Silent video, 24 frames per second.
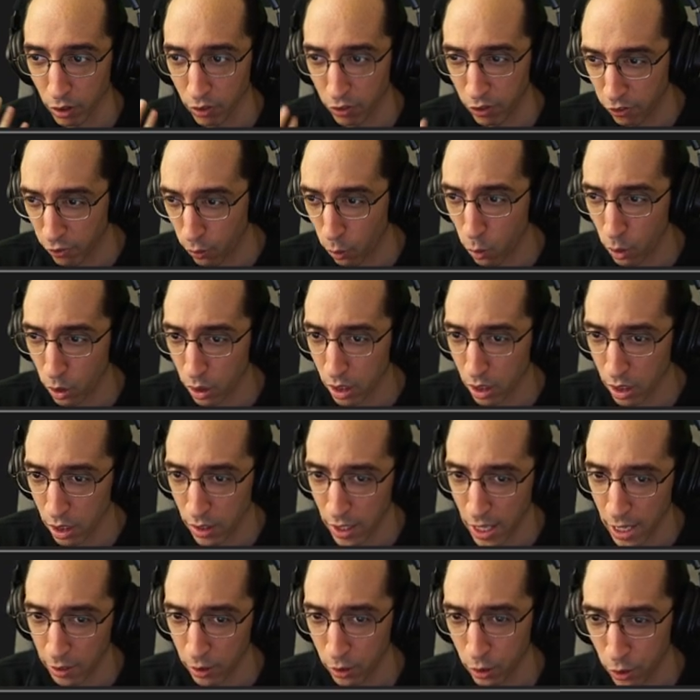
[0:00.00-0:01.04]
for
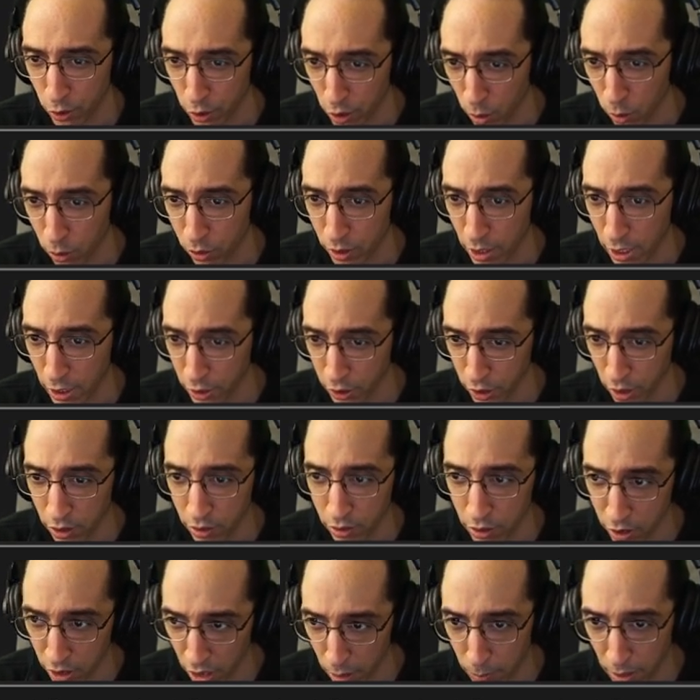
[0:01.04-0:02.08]
that little note section
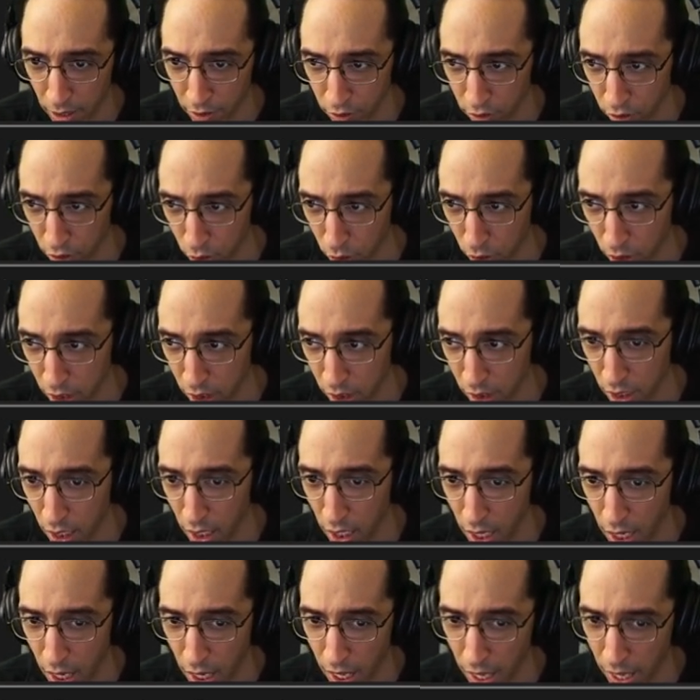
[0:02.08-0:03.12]
to come on screen,
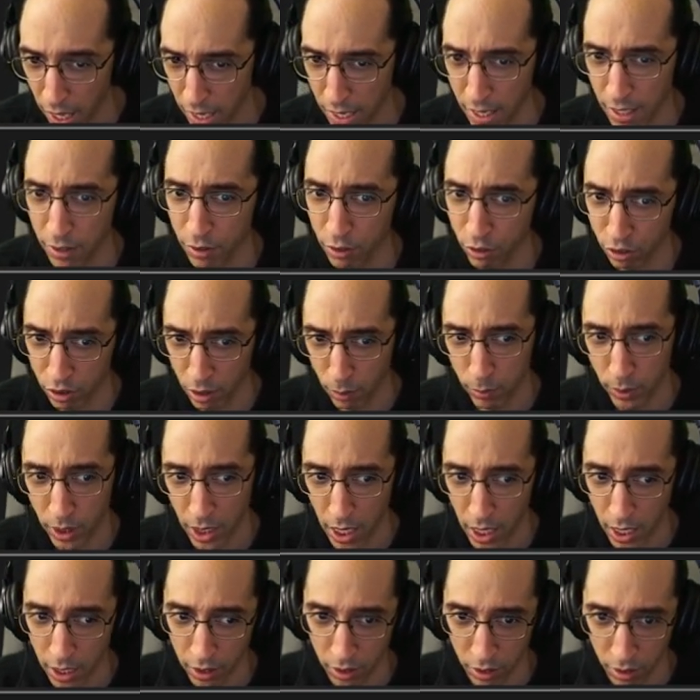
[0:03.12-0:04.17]
and some
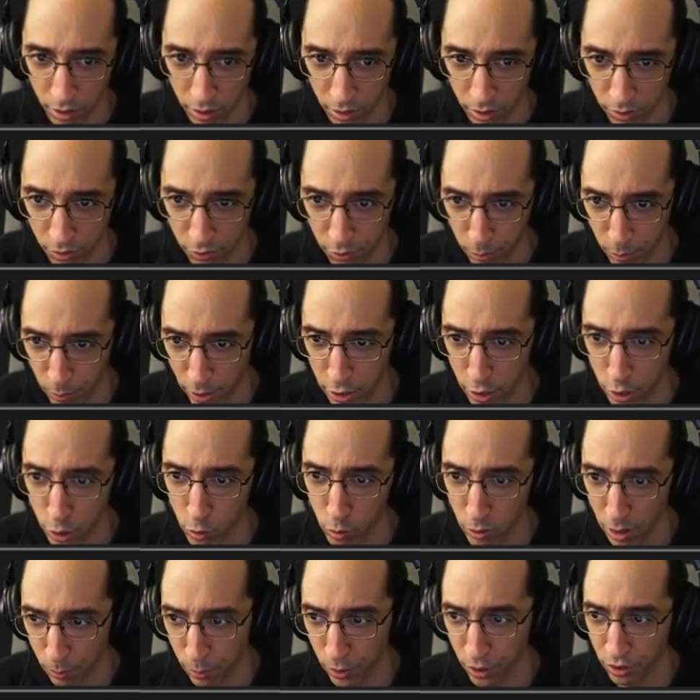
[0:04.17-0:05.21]
kind of better
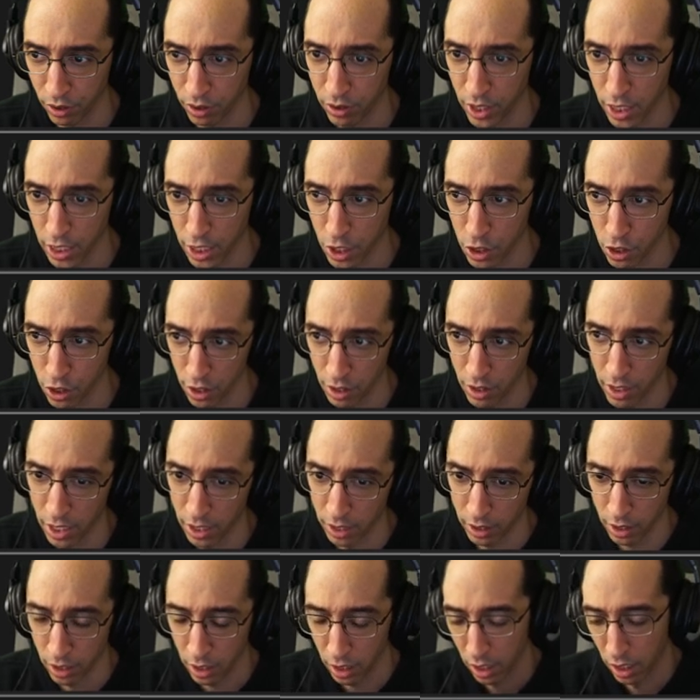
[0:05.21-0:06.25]
representation
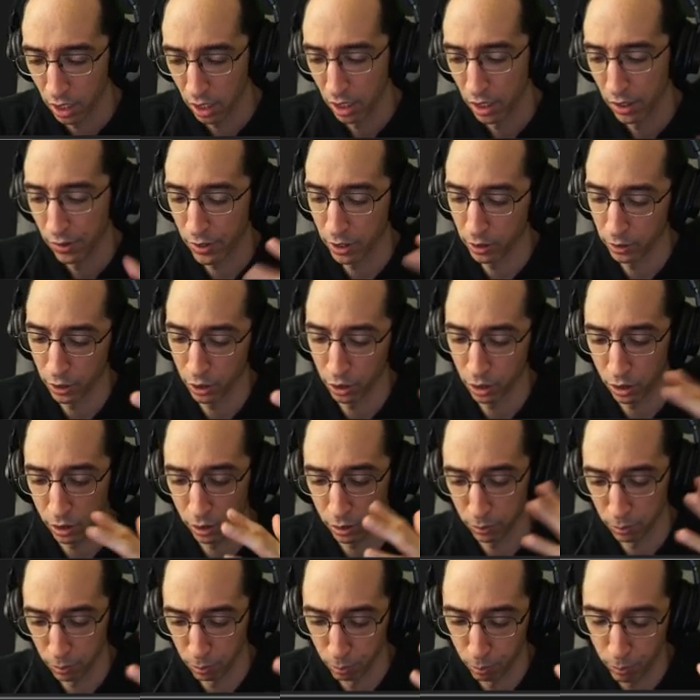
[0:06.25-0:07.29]
than the
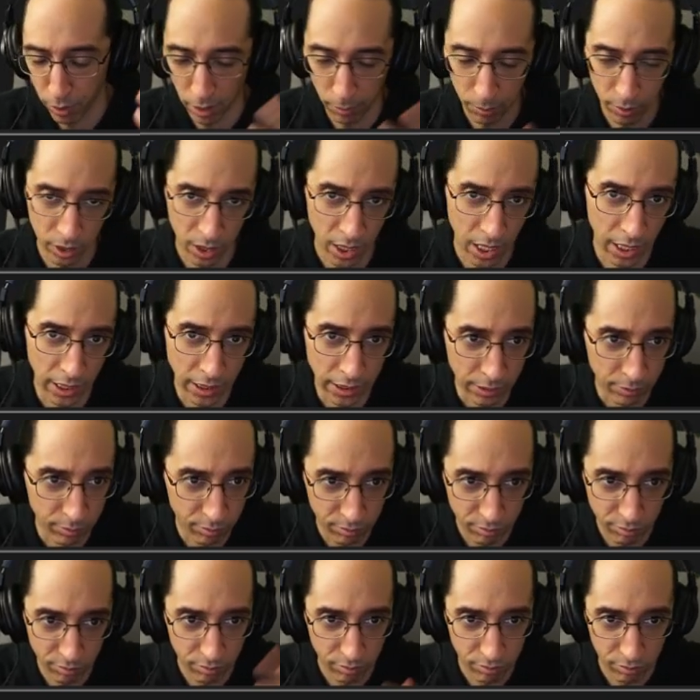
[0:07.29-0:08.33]
little bubble I
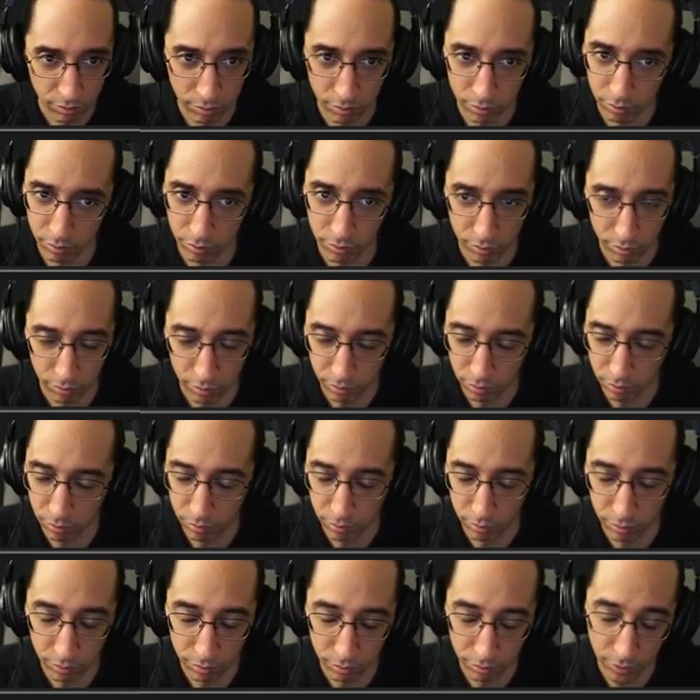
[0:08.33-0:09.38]

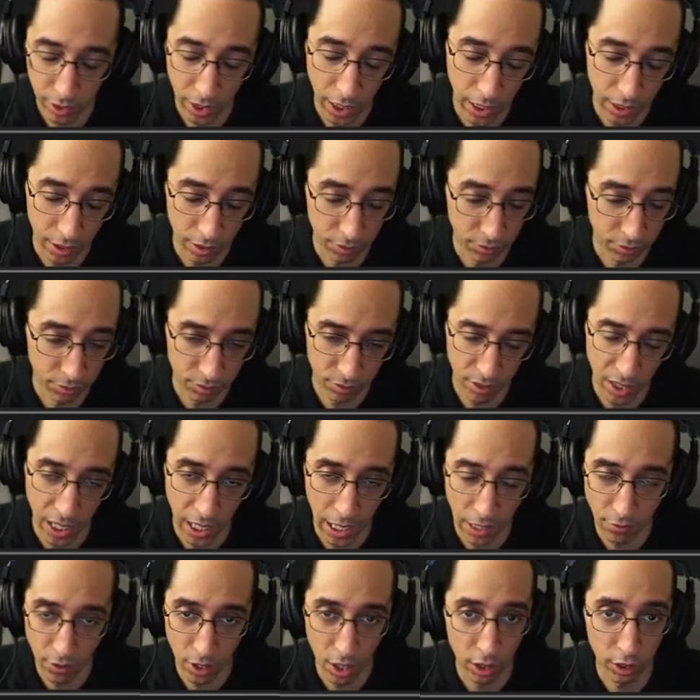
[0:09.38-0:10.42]
kind of
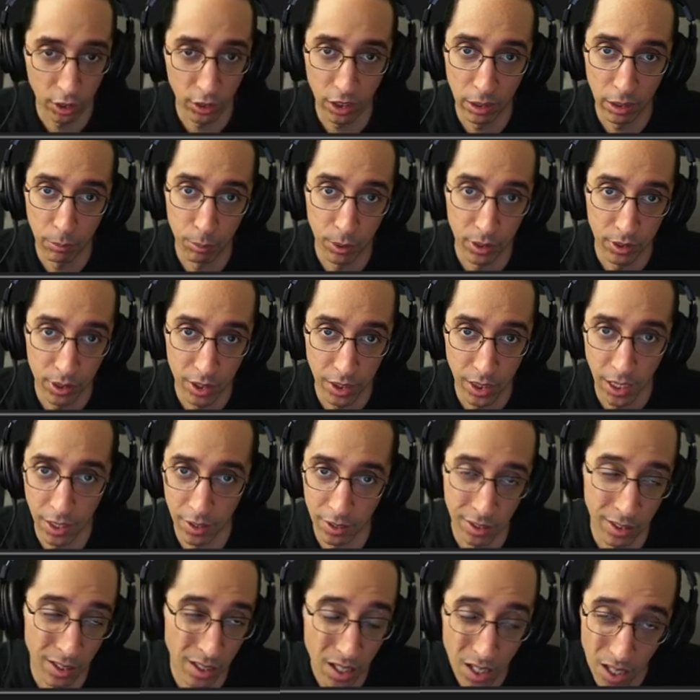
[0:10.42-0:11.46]
half-heartedly put
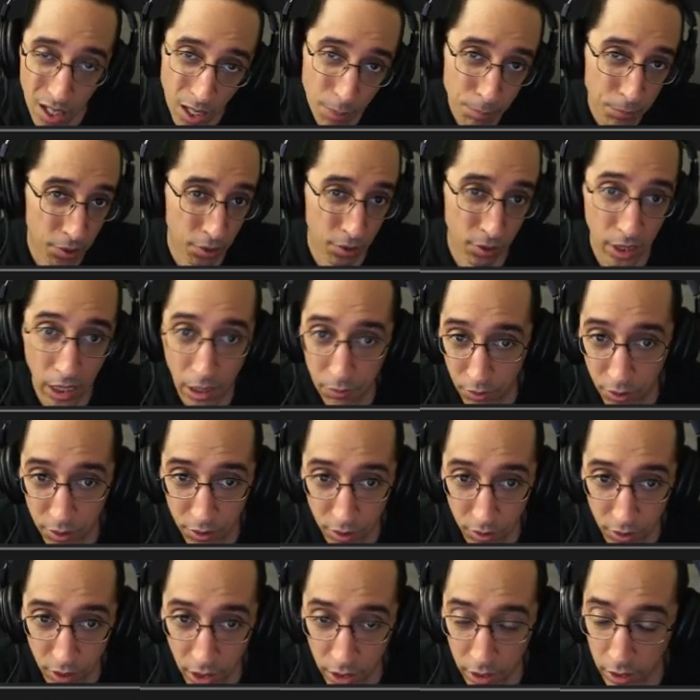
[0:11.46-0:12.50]
together. I'm not a graphics
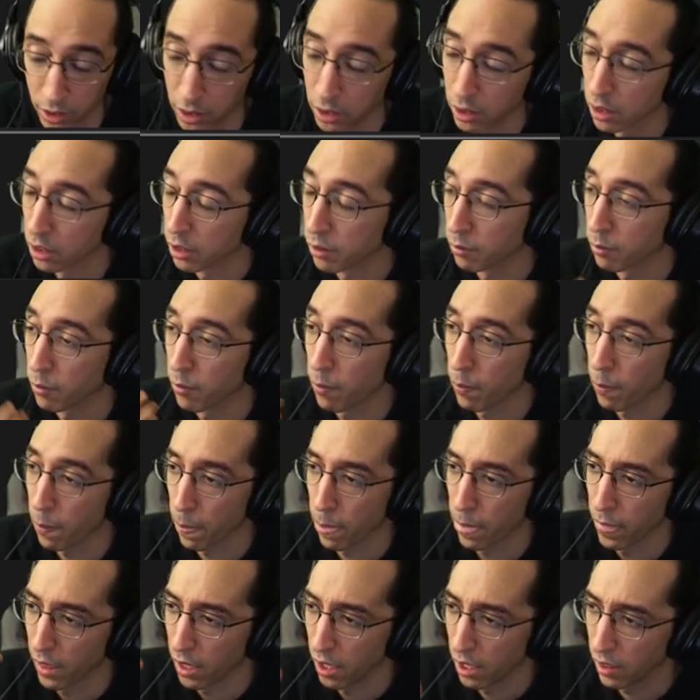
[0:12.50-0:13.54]
designer.
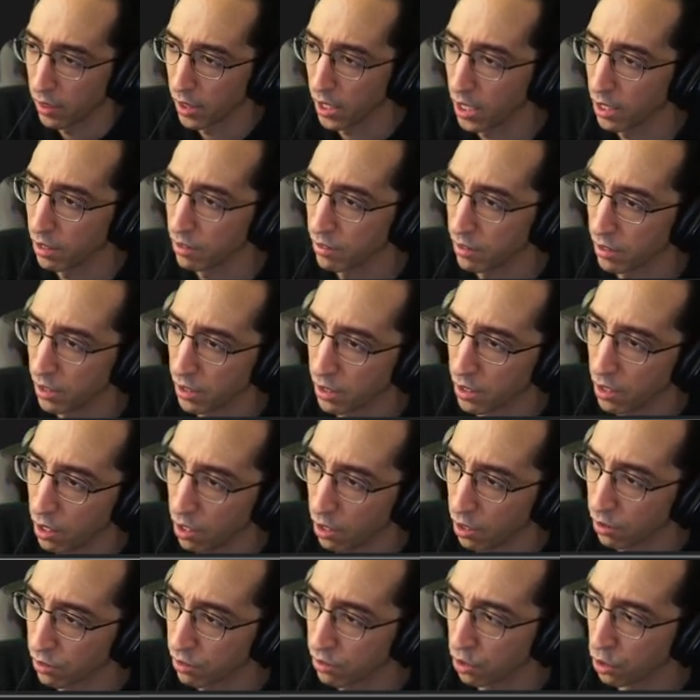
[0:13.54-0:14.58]
That
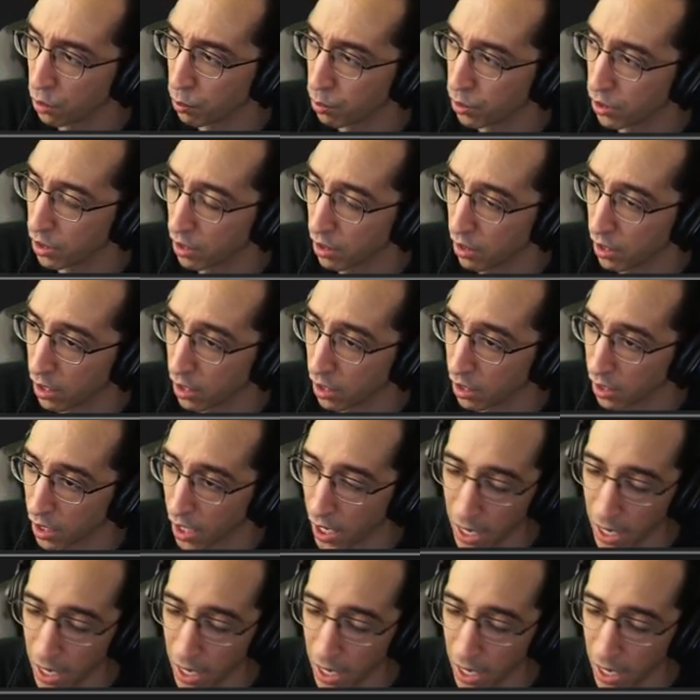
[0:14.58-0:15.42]
also put there.